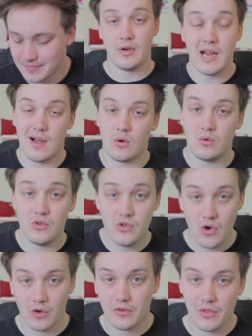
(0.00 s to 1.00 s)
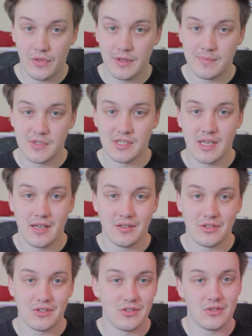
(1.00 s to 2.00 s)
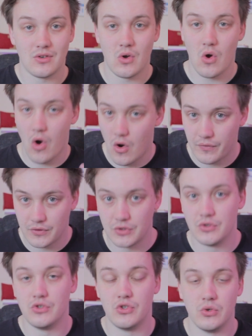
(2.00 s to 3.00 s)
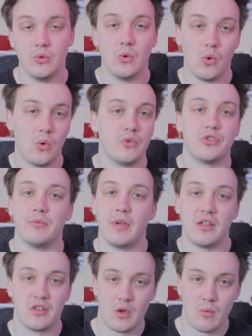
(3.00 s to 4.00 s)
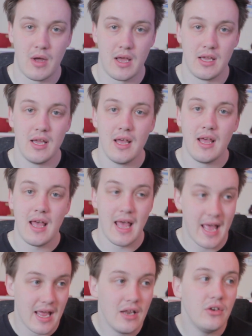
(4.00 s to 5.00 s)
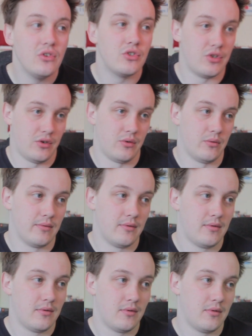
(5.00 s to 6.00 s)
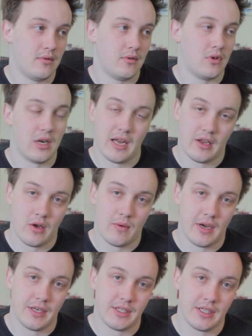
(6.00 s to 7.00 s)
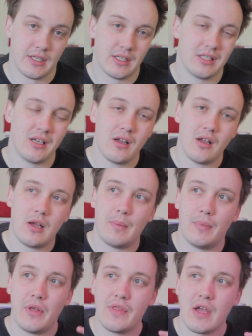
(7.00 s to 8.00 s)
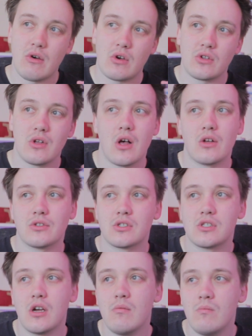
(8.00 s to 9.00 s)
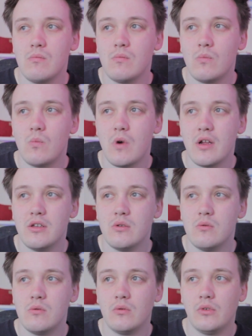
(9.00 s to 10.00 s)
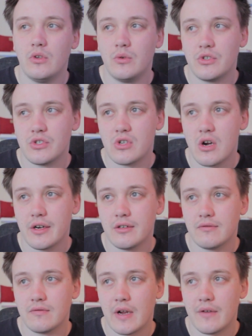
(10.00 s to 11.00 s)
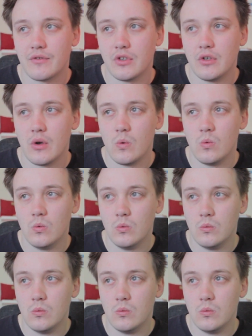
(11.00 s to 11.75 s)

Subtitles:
Now, non-themed sets often do also make their way into Lego ideas, but there are some where you just kind of have to go,